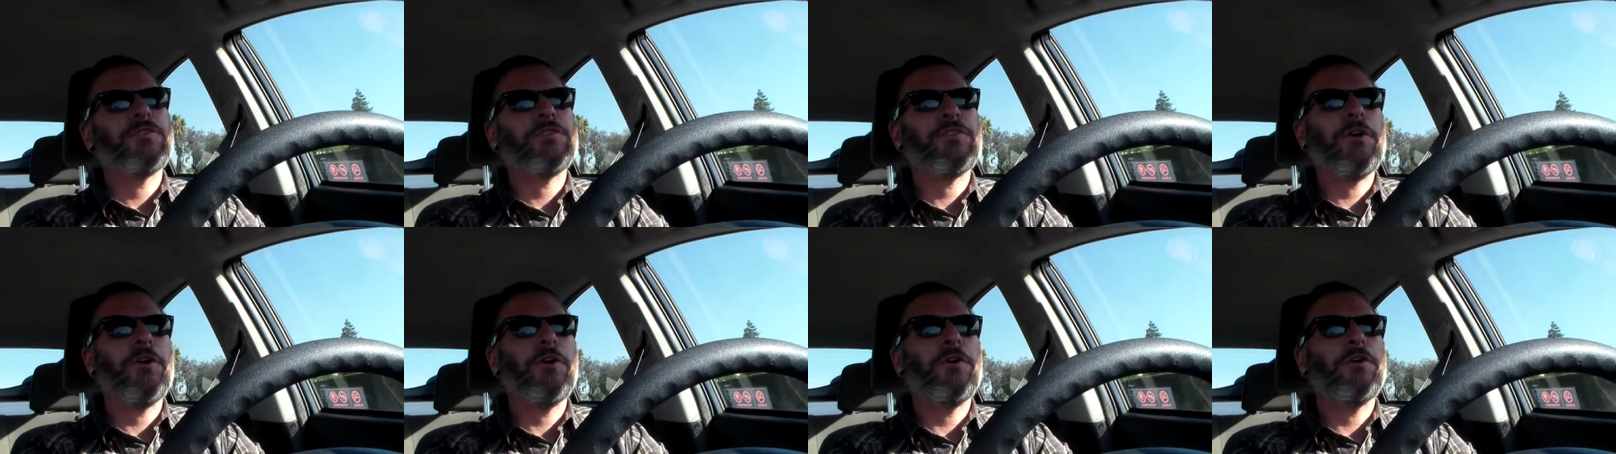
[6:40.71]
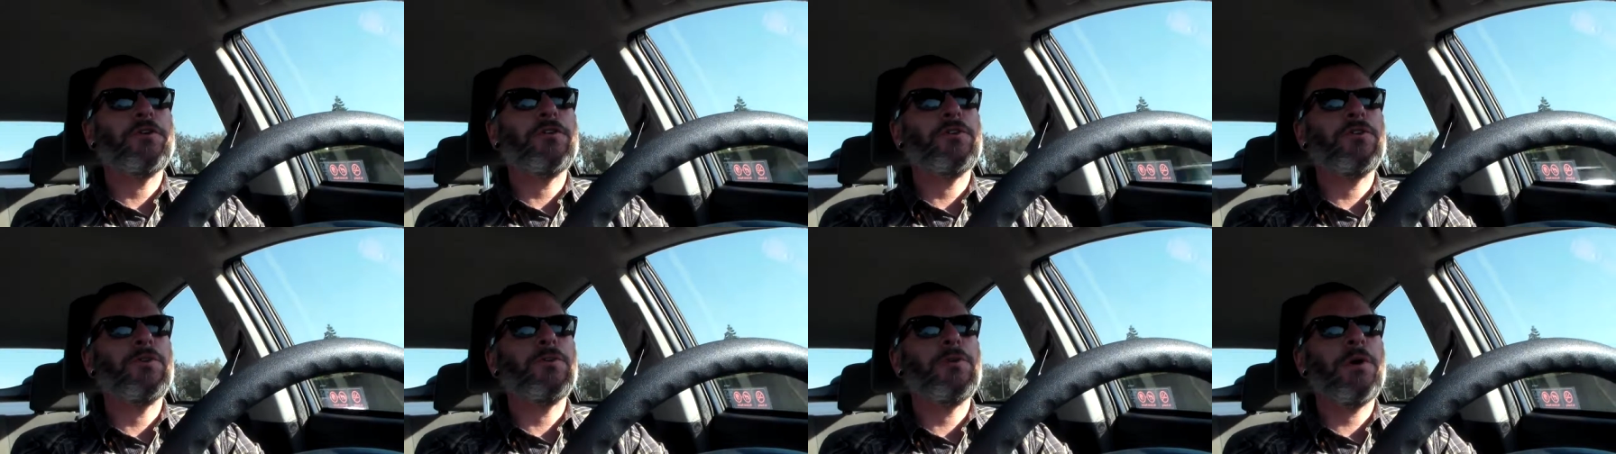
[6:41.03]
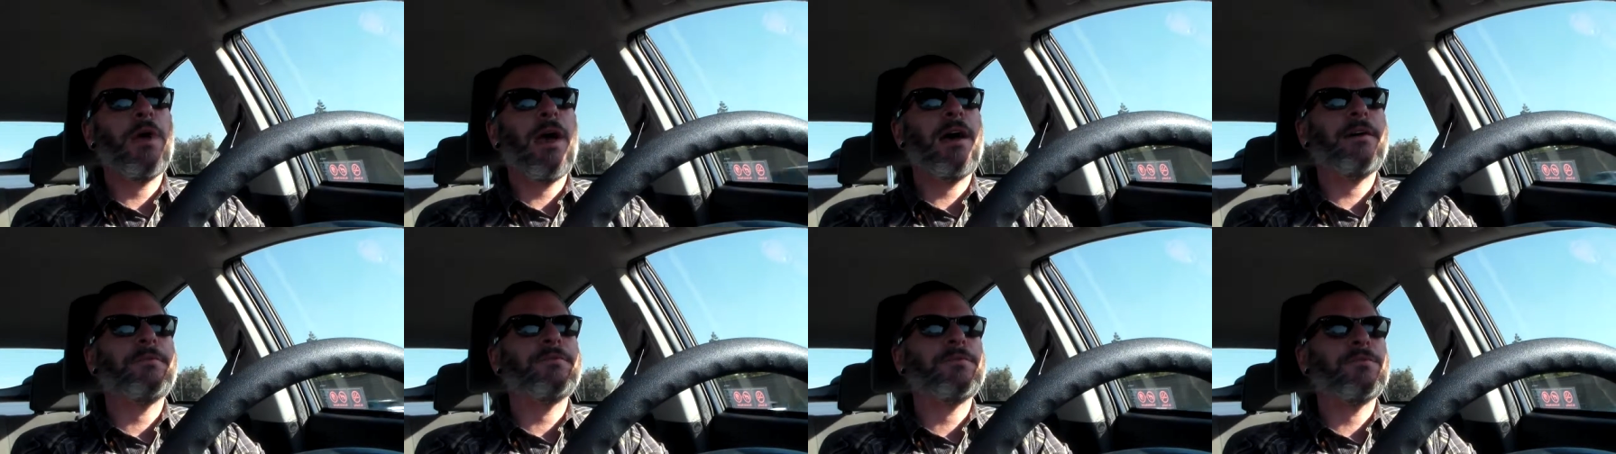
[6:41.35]
So you
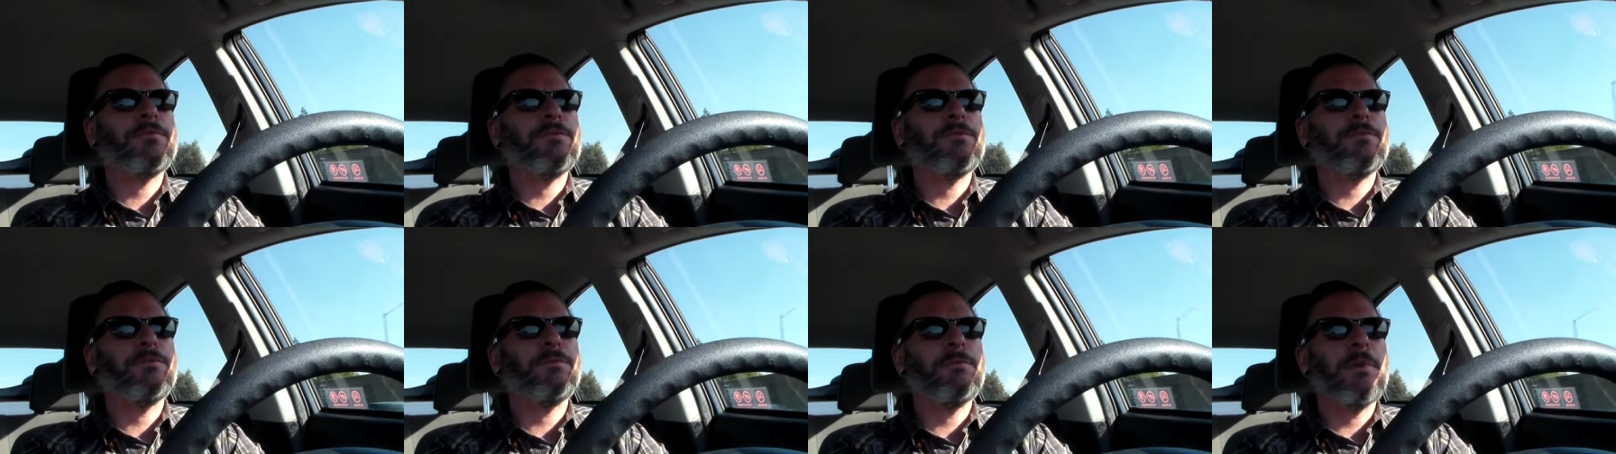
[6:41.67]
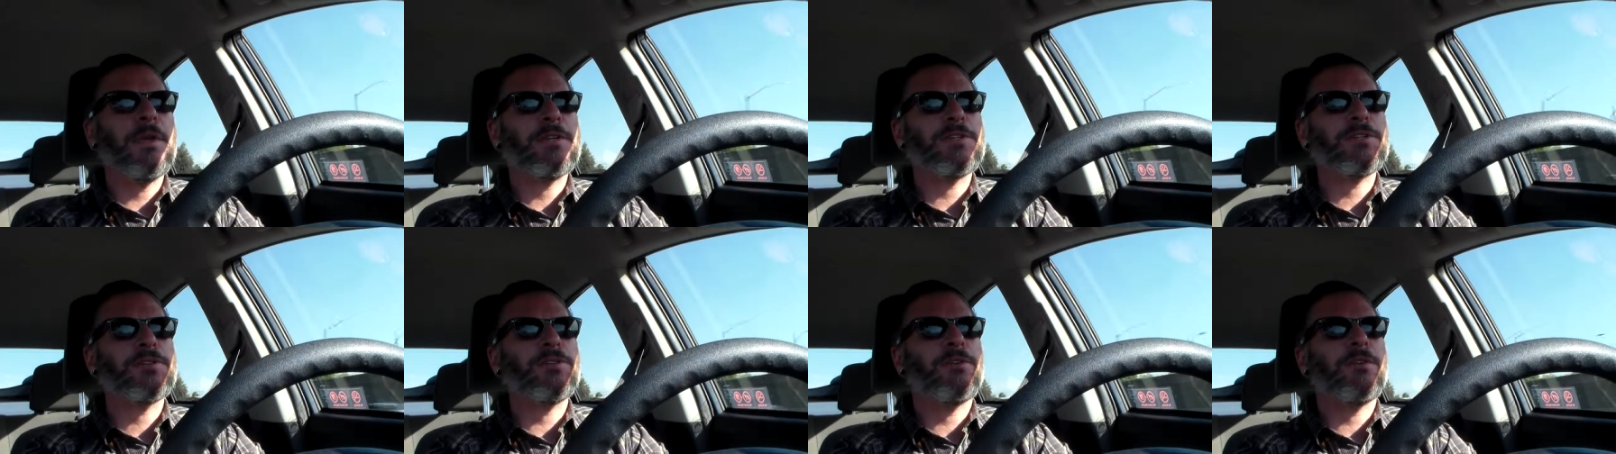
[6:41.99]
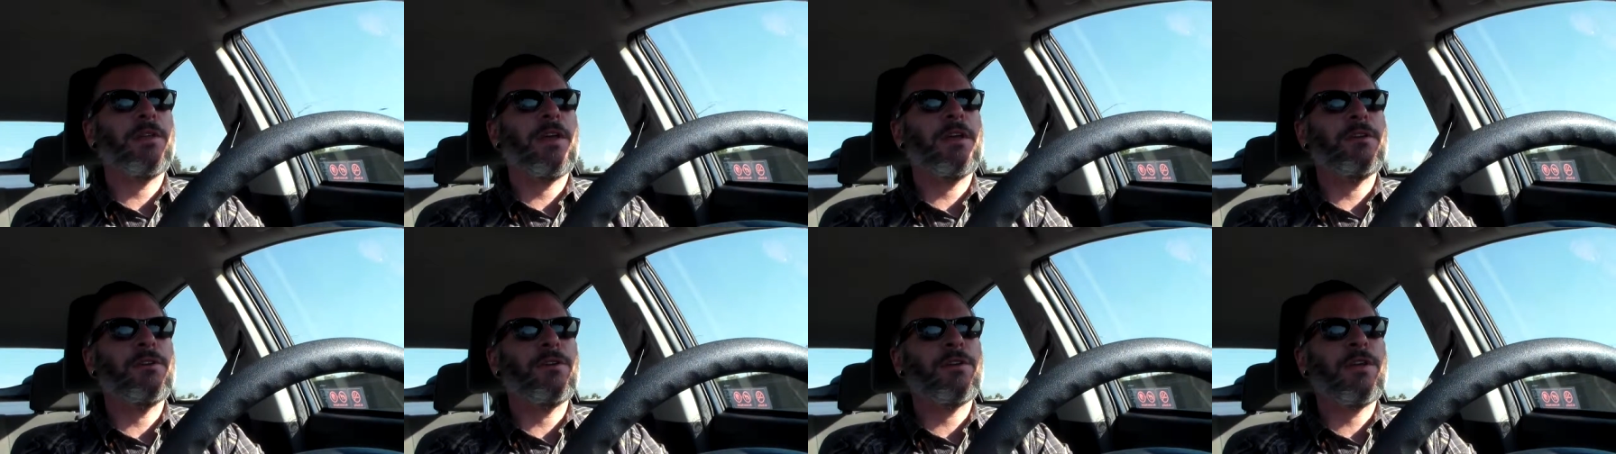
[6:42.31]
have to make
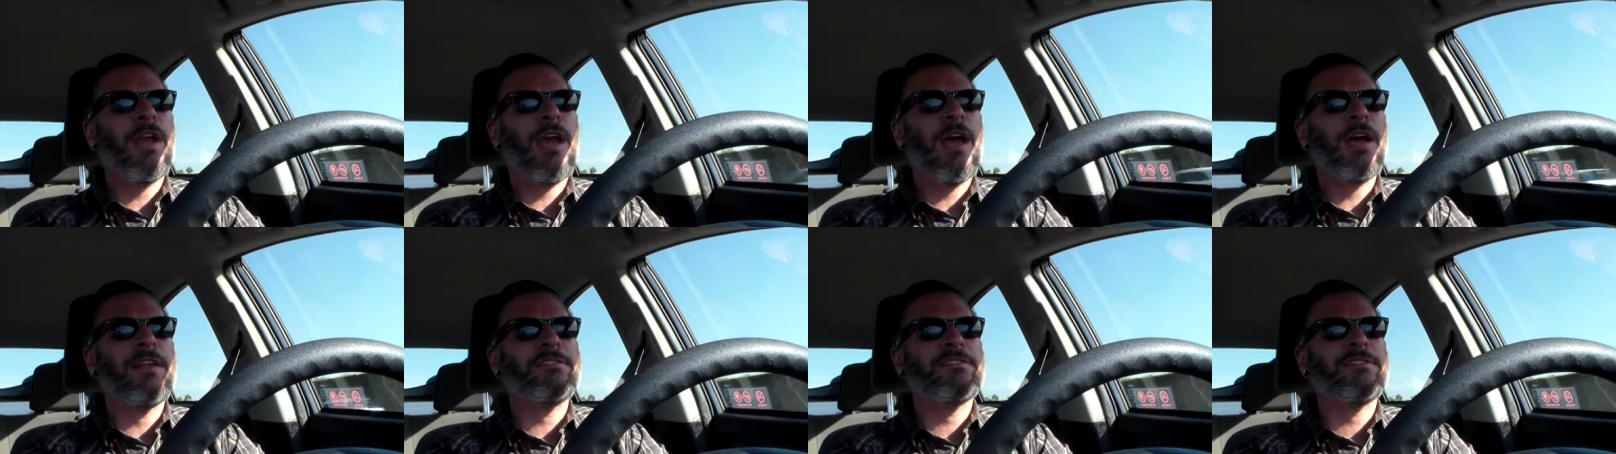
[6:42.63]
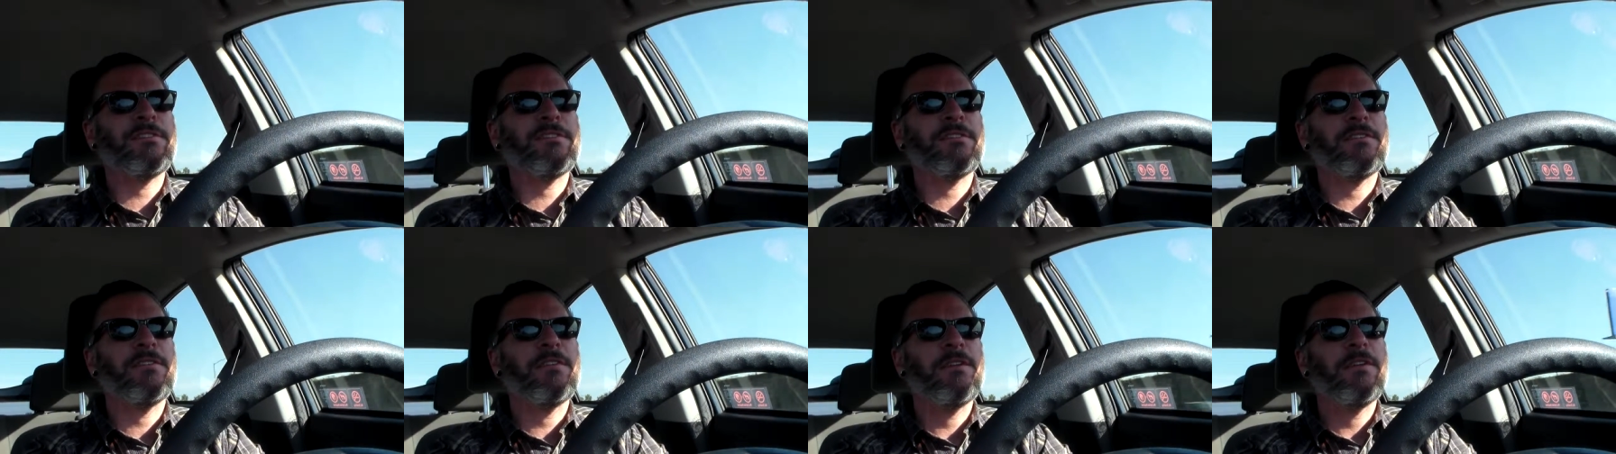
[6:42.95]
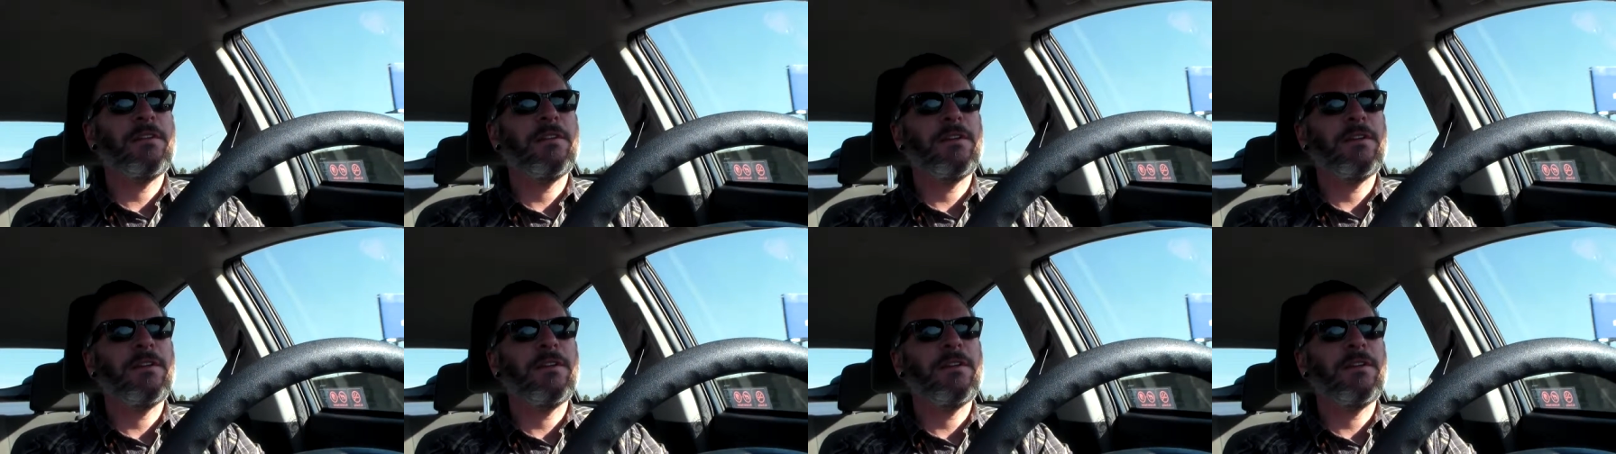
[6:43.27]
sure that your cats